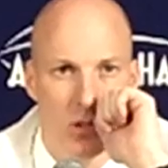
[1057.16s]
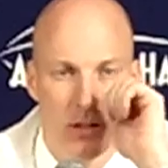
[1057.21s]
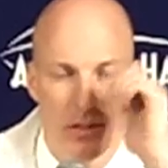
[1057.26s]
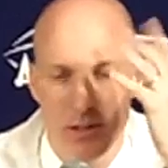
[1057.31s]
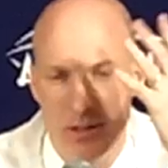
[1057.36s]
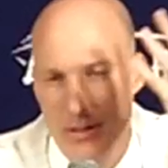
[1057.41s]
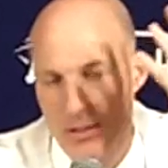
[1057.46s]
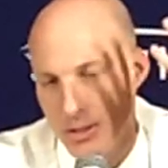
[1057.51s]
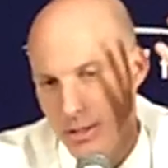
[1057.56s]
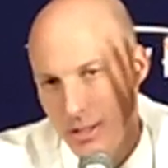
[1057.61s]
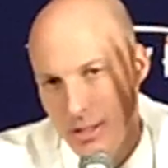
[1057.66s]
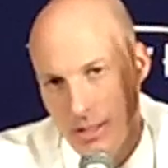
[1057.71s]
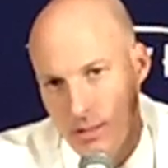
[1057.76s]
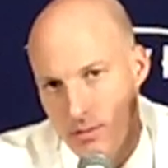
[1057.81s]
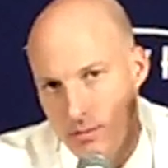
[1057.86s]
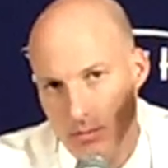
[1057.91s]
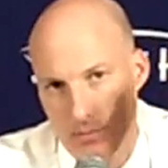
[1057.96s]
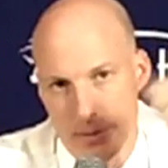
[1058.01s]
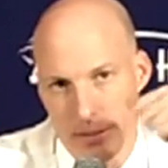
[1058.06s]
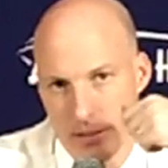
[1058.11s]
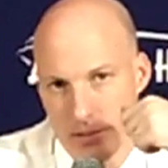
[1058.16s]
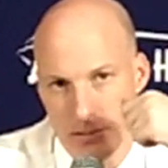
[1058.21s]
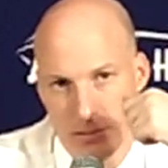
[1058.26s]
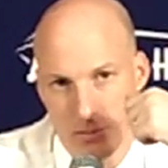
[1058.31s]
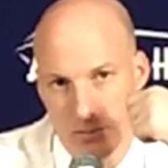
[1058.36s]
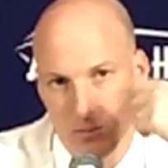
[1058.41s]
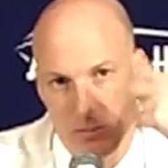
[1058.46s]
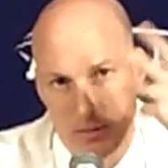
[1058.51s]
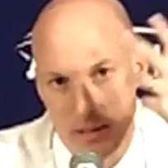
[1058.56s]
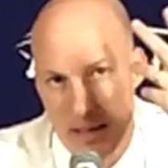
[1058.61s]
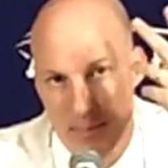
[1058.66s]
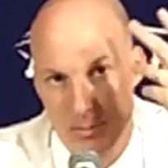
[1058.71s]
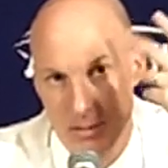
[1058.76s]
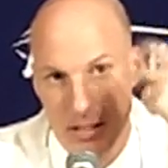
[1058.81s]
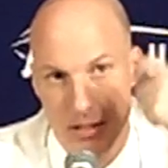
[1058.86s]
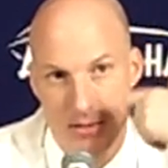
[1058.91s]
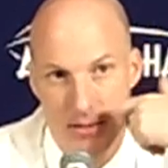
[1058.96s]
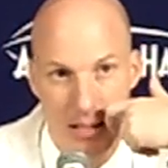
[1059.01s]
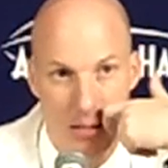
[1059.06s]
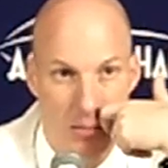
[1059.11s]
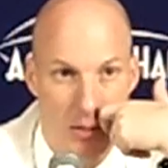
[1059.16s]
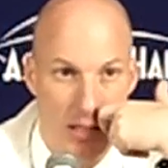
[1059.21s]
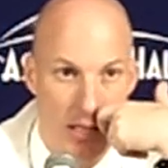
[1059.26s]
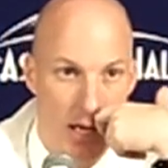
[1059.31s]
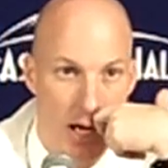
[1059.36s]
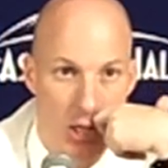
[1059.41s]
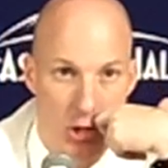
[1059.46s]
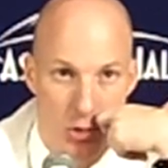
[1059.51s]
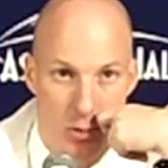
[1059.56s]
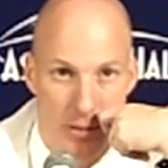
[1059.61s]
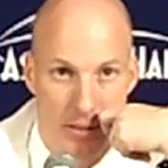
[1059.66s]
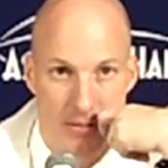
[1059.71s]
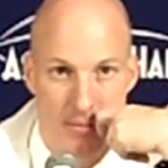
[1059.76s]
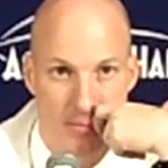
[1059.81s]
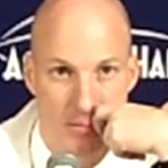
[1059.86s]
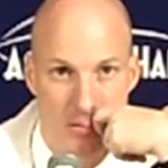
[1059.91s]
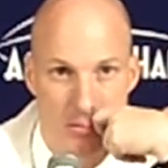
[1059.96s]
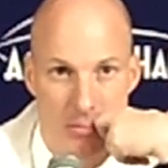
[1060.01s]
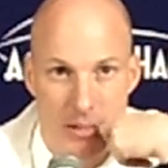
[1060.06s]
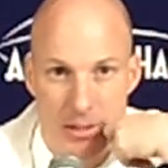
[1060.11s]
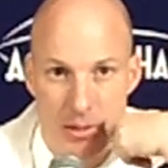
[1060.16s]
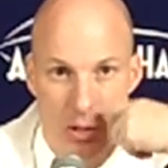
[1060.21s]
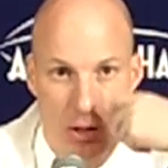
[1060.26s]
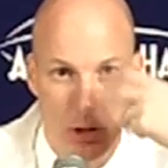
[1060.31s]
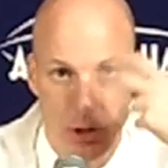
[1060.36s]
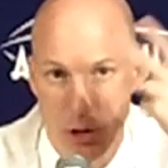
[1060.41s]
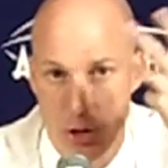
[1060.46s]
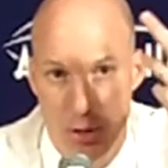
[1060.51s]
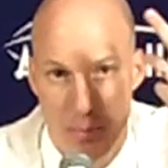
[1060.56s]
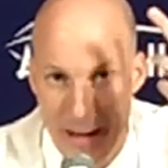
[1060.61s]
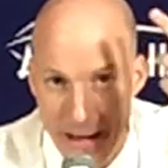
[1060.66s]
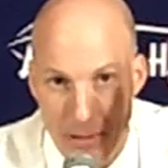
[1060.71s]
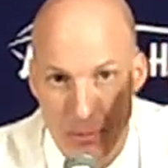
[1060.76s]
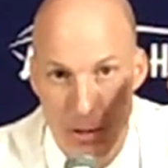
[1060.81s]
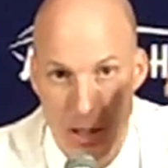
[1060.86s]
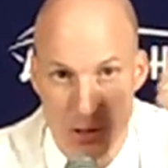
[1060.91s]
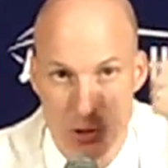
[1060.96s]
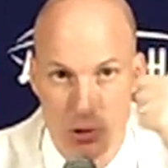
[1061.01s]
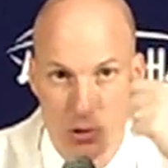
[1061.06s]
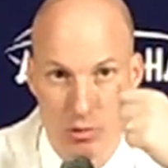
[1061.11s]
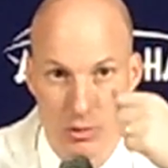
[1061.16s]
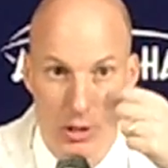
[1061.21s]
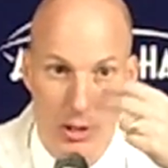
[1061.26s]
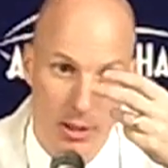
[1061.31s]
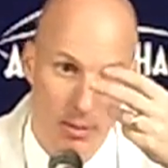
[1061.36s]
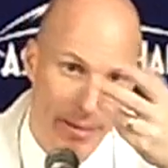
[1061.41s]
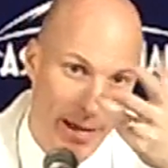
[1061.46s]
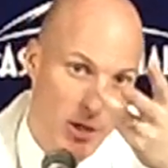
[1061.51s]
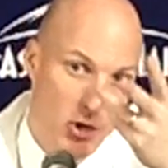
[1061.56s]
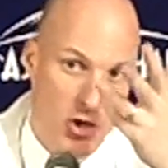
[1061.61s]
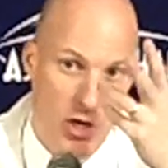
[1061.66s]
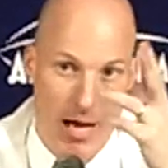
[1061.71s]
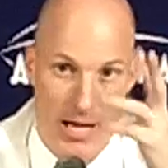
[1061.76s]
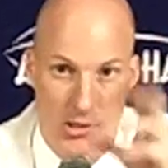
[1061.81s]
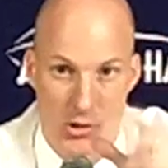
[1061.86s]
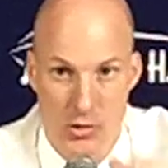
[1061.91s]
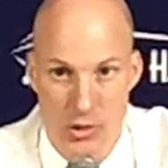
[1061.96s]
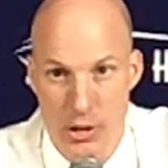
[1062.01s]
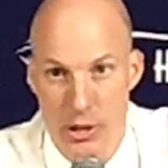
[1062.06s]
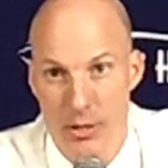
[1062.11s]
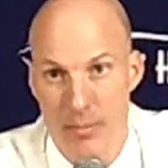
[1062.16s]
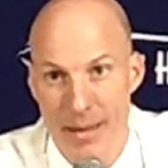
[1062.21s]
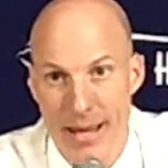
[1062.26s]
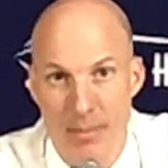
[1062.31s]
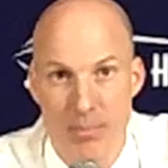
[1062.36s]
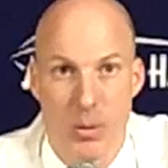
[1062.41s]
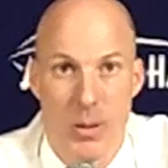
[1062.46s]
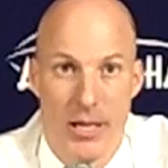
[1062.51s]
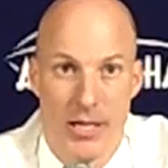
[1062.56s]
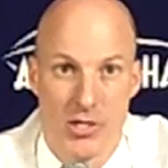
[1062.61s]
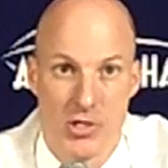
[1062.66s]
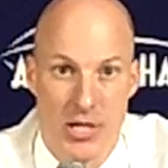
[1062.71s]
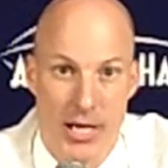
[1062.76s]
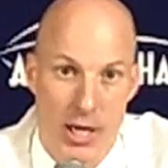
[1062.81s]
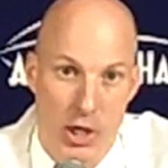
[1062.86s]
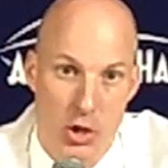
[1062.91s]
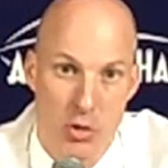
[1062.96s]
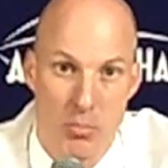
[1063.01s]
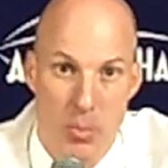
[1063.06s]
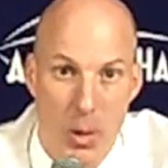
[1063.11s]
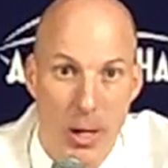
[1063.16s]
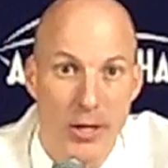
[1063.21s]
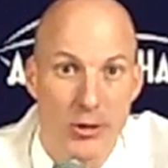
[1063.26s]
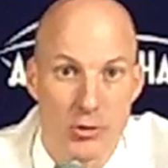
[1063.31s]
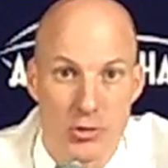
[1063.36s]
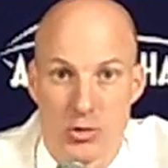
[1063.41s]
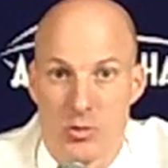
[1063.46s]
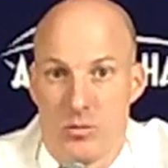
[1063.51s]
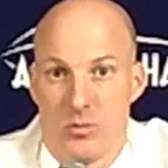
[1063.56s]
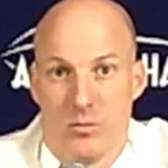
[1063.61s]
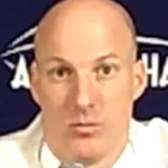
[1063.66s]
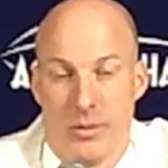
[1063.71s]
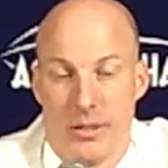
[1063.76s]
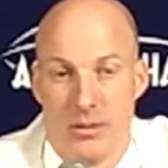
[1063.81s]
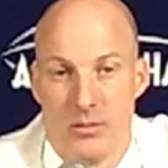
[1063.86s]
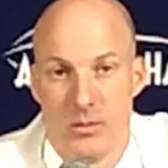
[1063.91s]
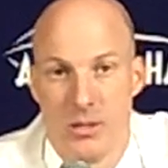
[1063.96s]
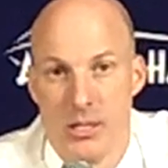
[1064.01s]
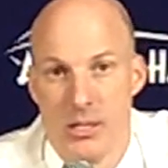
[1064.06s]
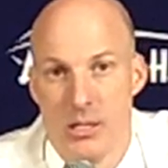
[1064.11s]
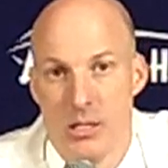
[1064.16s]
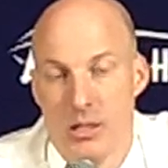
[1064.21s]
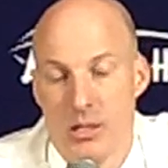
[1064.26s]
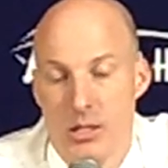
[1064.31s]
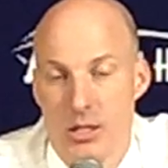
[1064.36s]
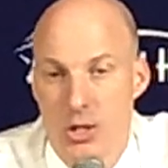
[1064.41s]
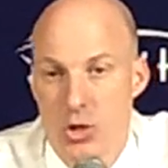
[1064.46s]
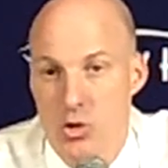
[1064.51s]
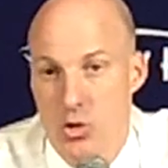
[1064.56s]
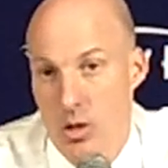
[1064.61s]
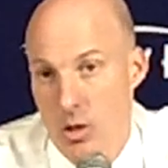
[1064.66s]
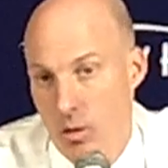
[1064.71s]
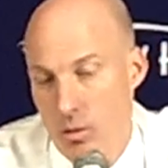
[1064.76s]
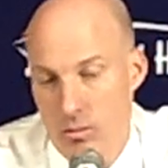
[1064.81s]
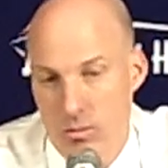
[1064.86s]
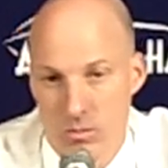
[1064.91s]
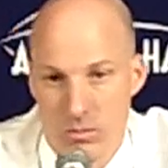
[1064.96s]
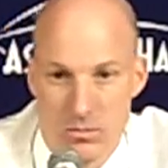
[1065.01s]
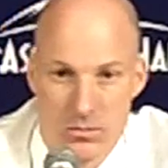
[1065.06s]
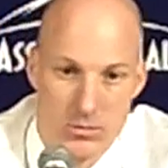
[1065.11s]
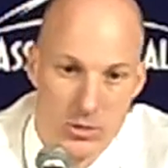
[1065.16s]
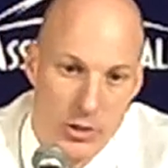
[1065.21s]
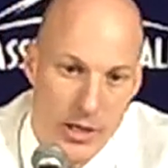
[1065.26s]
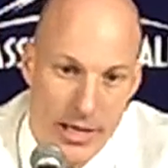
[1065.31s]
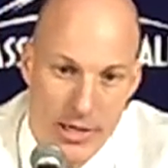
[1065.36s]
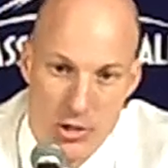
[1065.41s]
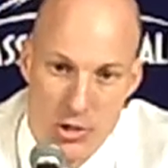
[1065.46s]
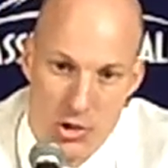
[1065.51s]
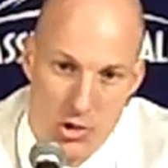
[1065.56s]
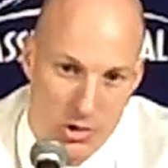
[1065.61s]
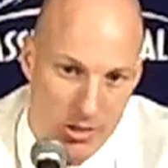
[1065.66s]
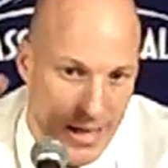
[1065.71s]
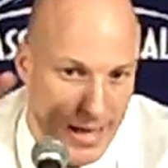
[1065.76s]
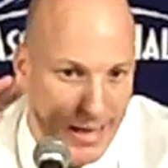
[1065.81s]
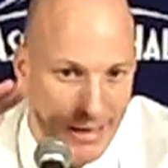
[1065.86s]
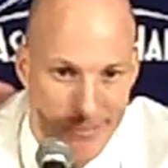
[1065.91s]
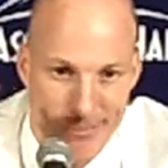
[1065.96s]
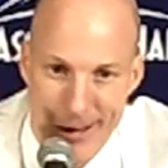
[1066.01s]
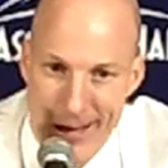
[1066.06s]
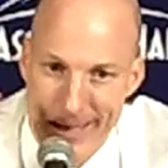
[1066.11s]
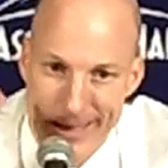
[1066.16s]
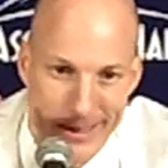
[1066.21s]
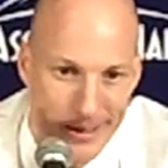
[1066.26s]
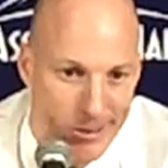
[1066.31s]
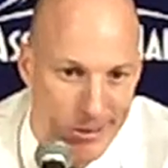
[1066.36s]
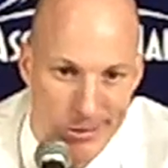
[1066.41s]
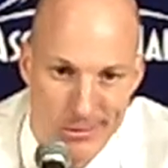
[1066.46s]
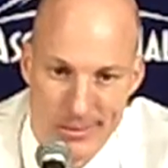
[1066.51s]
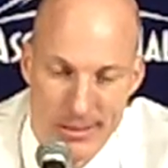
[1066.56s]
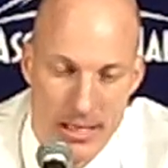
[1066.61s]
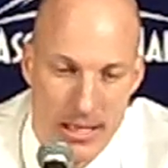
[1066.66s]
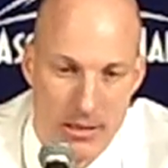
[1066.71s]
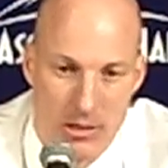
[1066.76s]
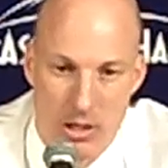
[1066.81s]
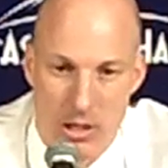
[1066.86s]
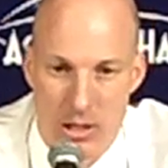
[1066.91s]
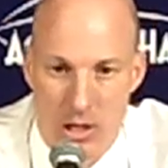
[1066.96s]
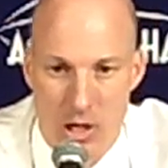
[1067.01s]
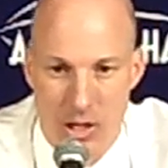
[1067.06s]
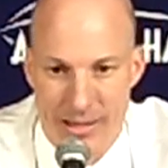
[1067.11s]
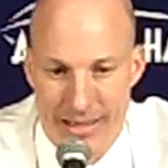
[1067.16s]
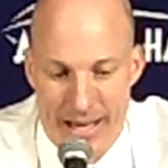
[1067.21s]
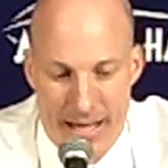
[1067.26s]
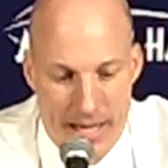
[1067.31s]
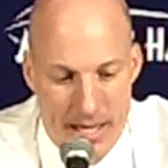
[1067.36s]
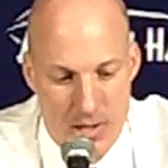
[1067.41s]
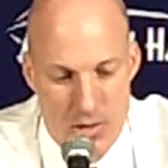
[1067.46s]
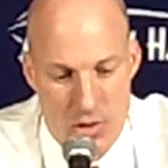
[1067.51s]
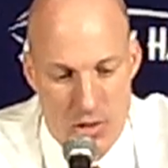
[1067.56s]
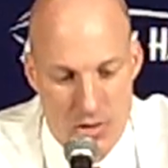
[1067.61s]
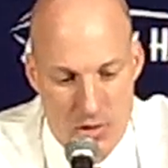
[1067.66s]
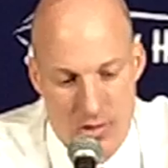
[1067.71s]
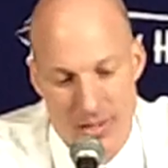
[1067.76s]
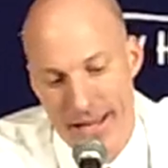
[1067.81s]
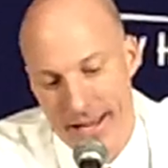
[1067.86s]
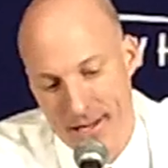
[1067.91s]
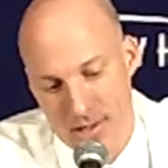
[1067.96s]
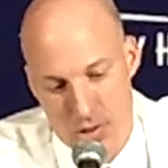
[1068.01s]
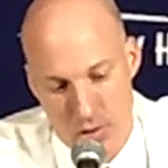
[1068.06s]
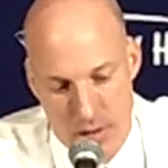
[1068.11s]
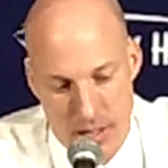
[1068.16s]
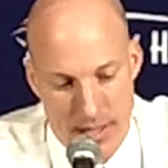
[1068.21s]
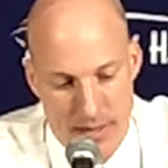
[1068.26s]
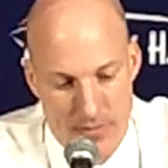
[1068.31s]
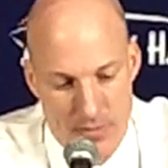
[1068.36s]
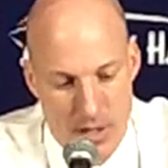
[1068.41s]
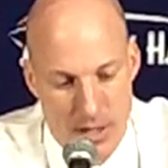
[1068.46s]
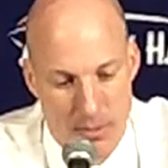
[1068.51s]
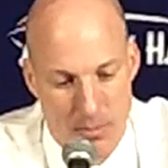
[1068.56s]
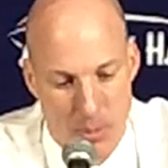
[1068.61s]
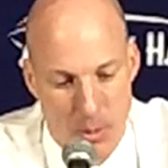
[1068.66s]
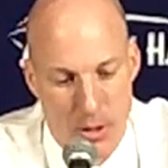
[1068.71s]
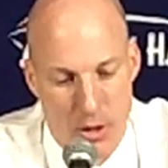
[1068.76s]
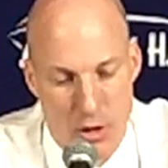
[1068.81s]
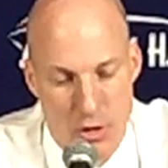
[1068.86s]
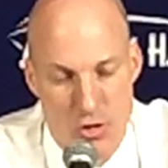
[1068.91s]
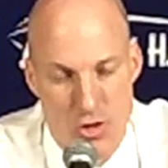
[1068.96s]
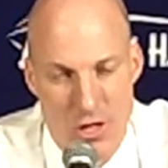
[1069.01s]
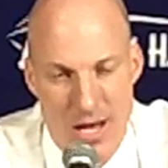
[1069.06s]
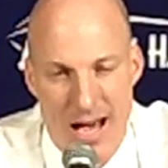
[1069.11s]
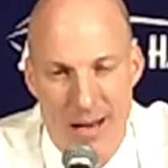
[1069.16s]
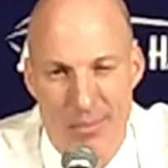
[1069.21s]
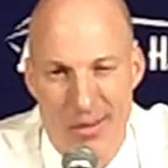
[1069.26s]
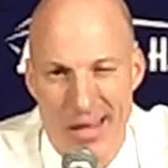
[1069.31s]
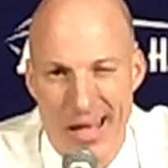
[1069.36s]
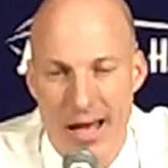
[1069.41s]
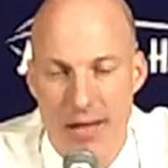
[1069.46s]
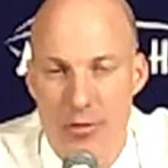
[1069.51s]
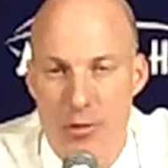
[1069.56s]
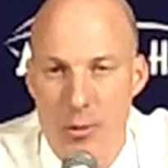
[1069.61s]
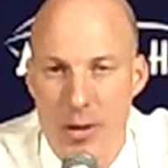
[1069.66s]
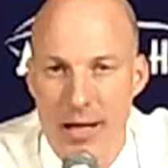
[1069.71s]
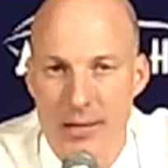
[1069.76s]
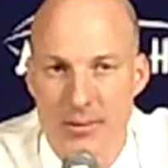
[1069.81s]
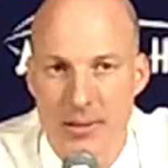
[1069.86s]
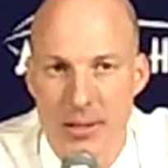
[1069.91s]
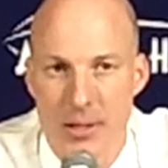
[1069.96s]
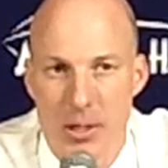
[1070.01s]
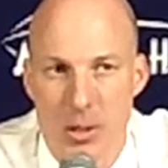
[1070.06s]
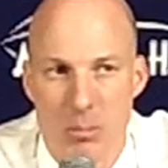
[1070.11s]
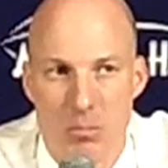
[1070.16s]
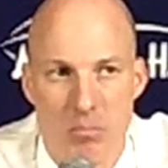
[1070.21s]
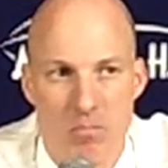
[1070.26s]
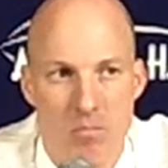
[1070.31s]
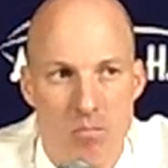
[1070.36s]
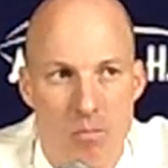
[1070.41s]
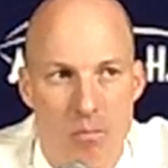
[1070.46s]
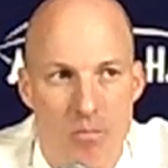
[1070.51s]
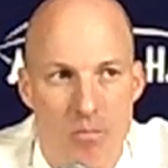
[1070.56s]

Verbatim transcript: You know, they're good. I mean, top 10 team in the country. I mean, they're going to make runs. They're going to make shots. They're going to make plays. They got good players. I mean, so you got to just stay right here. And I thought our guys, as Nnanna said, have done a pretty good job of that throughout the year.